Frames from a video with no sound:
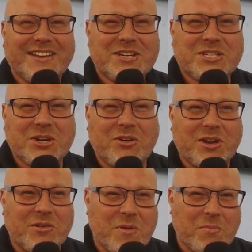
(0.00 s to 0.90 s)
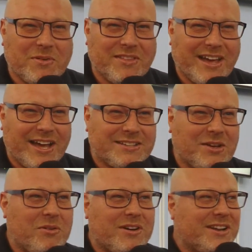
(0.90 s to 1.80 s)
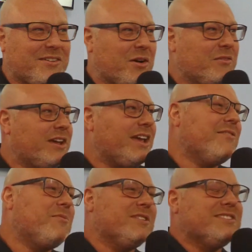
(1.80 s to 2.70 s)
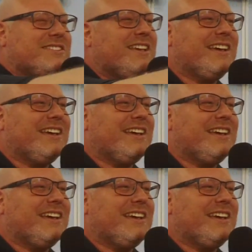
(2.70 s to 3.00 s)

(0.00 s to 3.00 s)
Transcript: Surely you remember that. I'm not going to go over it.